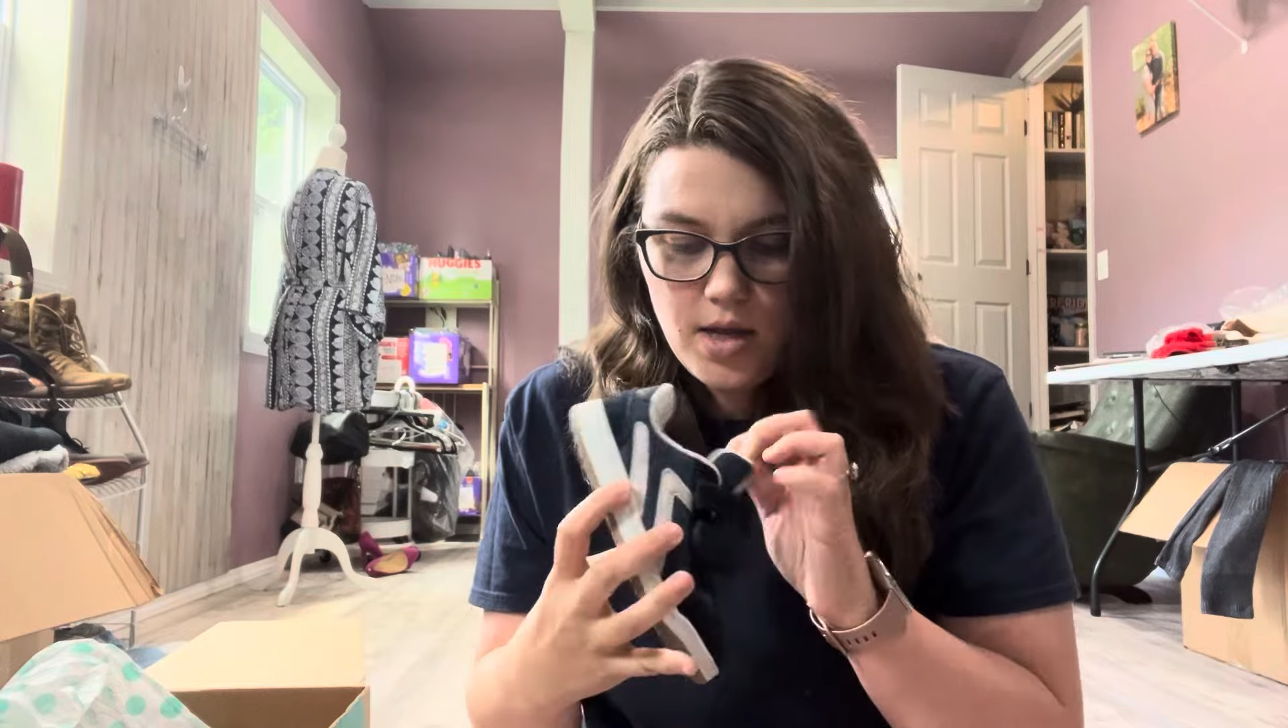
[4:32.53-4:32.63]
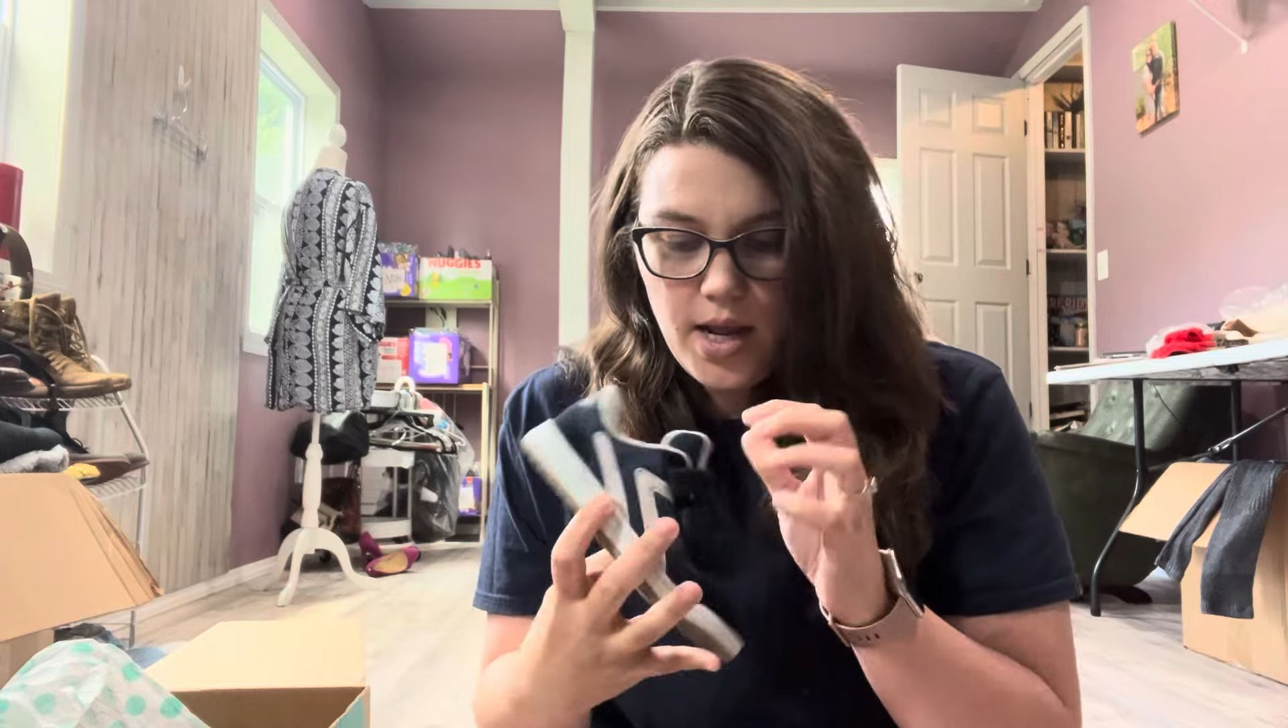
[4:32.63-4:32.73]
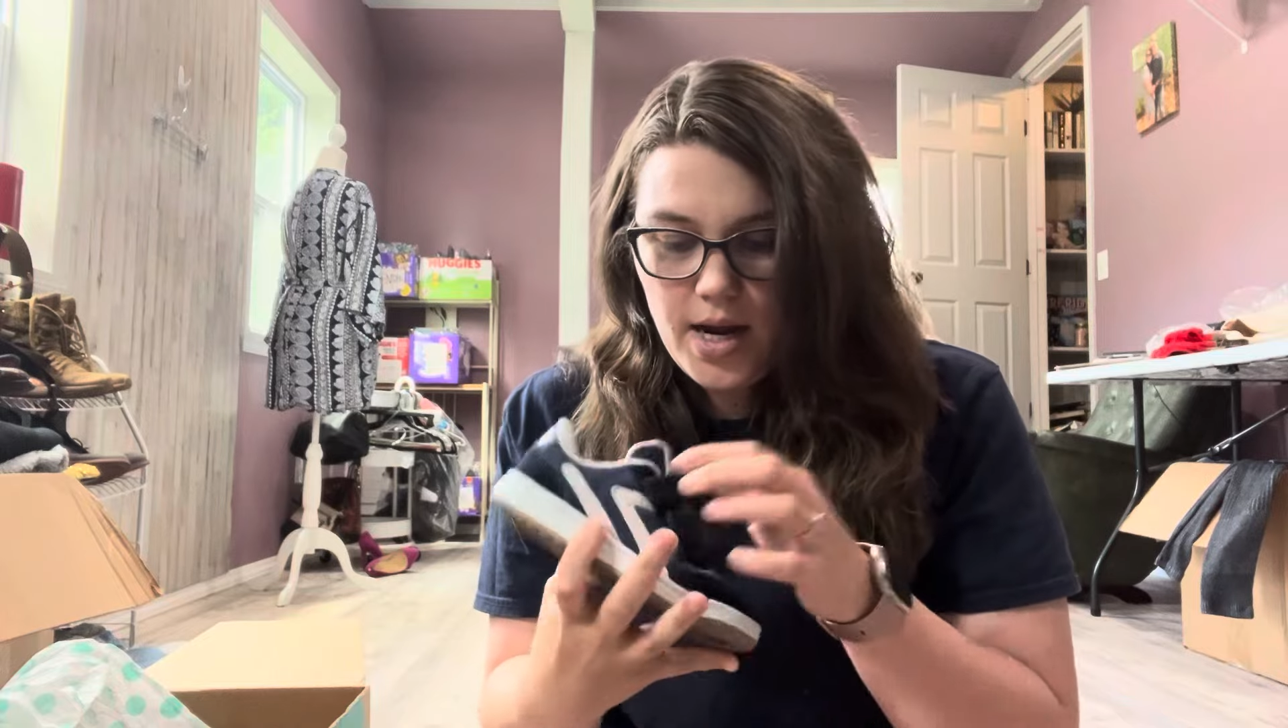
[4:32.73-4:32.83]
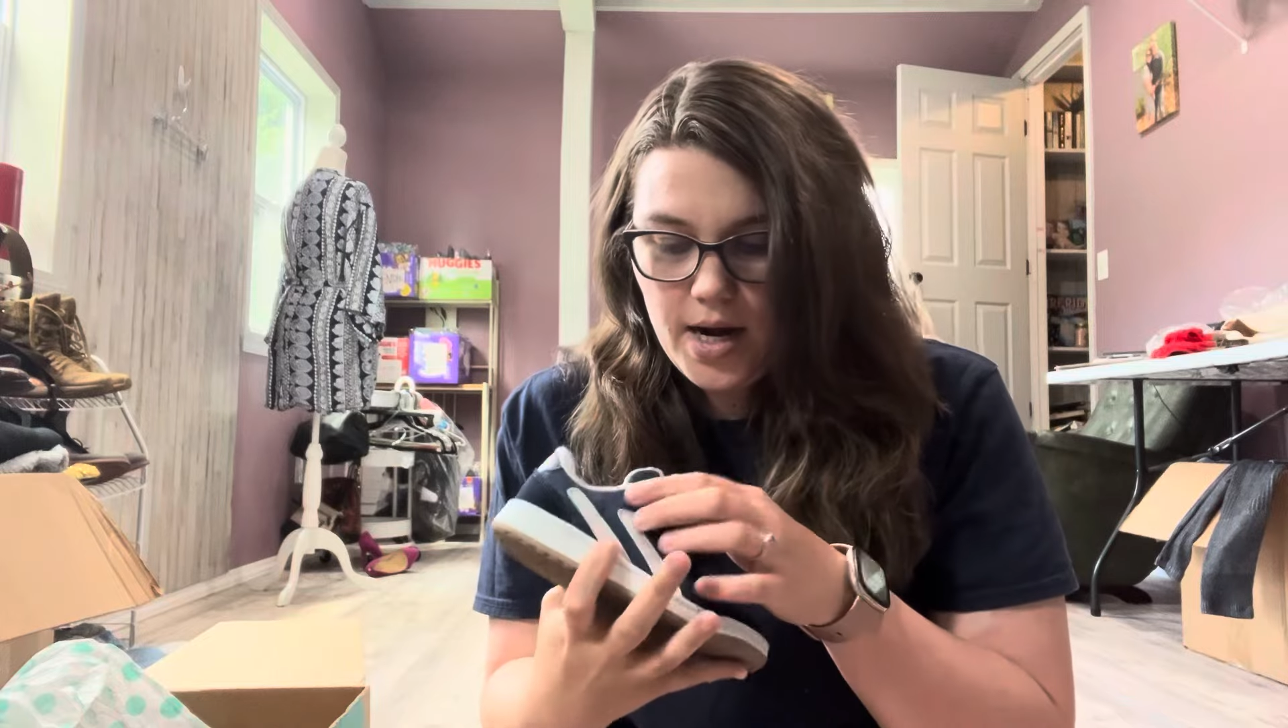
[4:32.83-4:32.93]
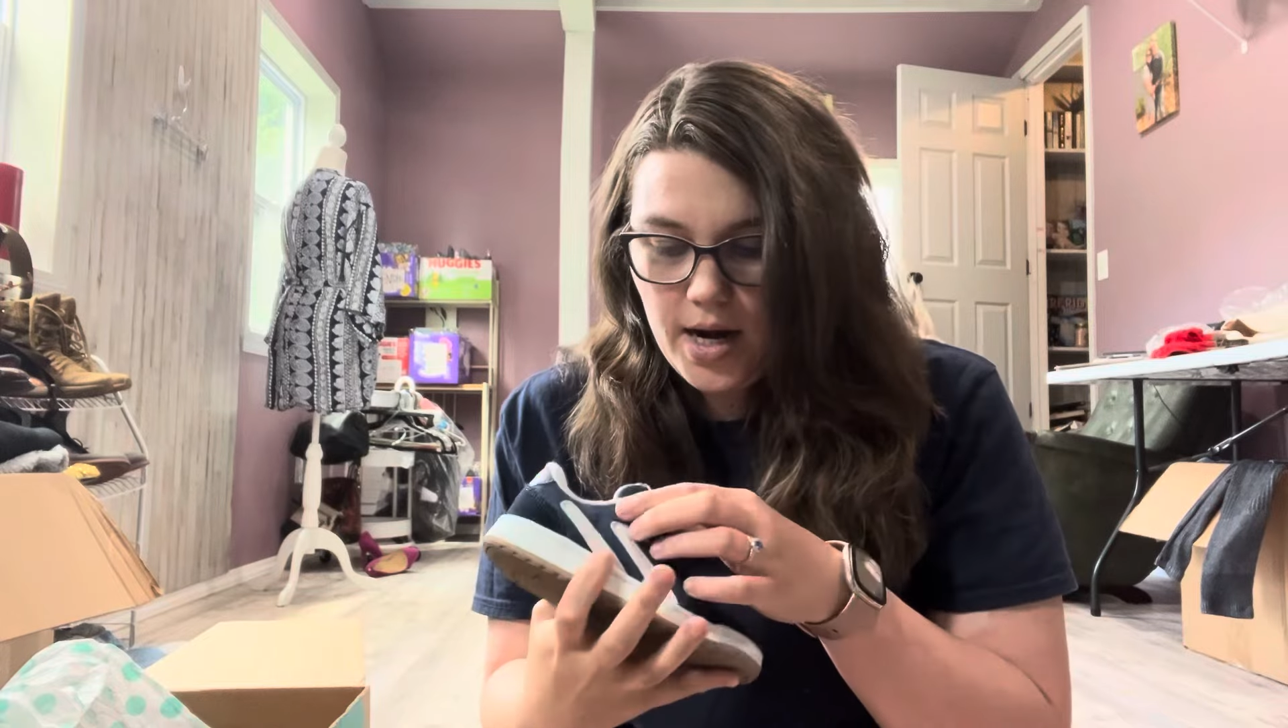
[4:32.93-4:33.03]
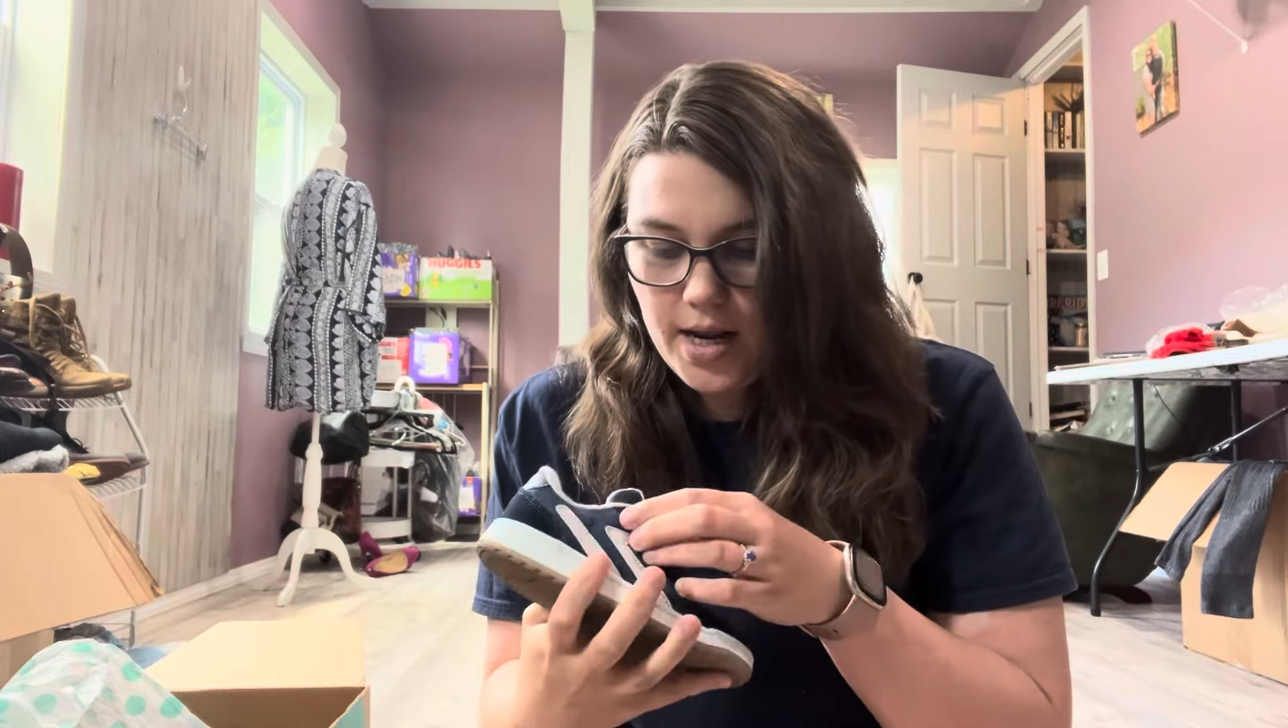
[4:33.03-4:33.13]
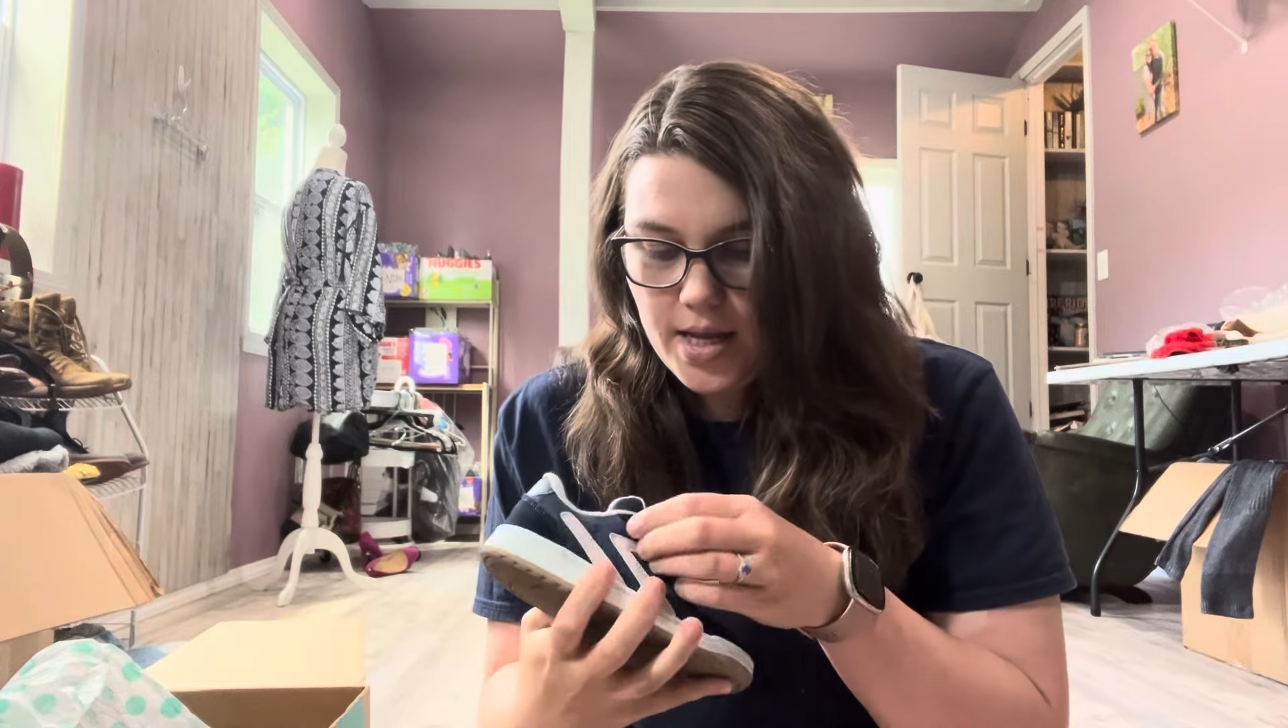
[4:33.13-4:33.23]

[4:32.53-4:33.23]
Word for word: And I